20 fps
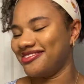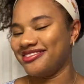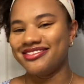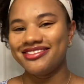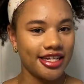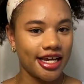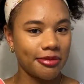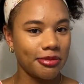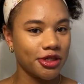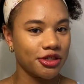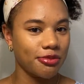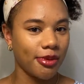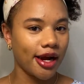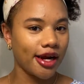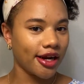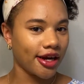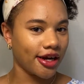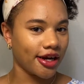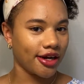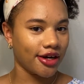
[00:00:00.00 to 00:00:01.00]
damage my
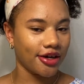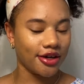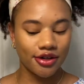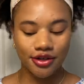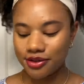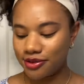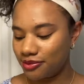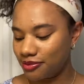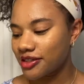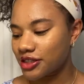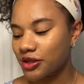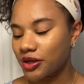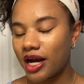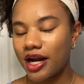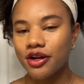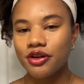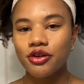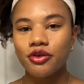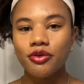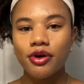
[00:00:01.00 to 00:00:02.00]
hair. So I
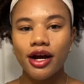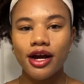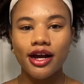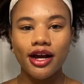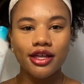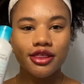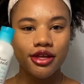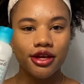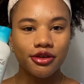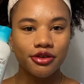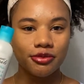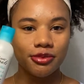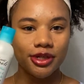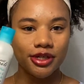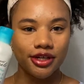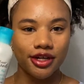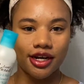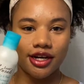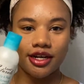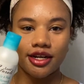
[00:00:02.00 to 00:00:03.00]
don't know why I thought it would be a
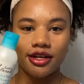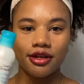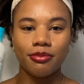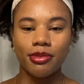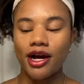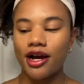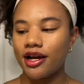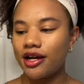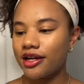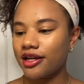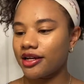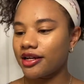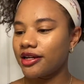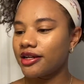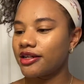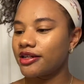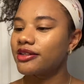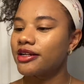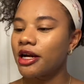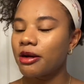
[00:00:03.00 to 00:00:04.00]
good idea to buy
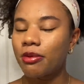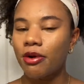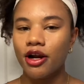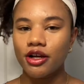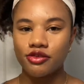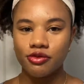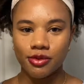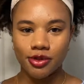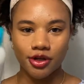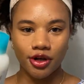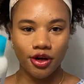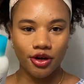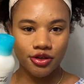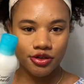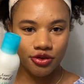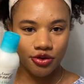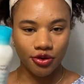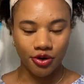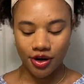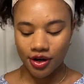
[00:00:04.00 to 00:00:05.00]
hair products from the dollar
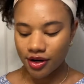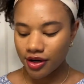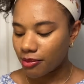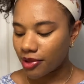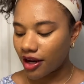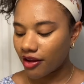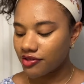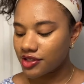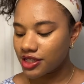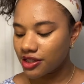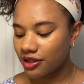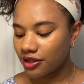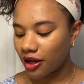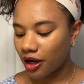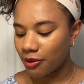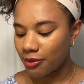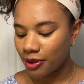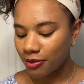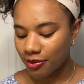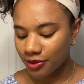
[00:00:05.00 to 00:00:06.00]
store. But I've seen a lot
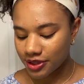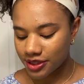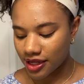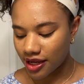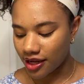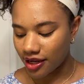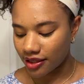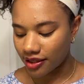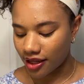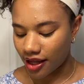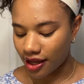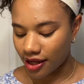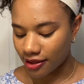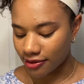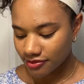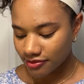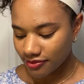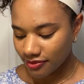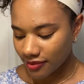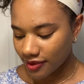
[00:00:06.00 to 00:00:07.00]
of people saying that
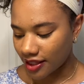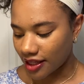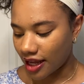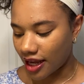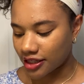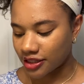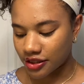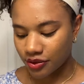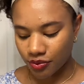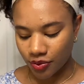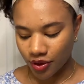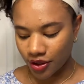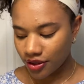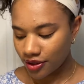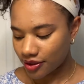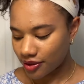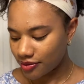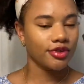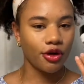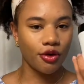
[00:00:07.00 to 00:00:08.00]
they actually
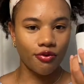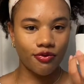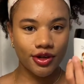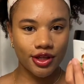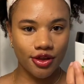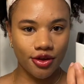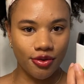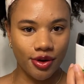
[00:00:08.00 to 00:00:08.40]
work. Hopefully they're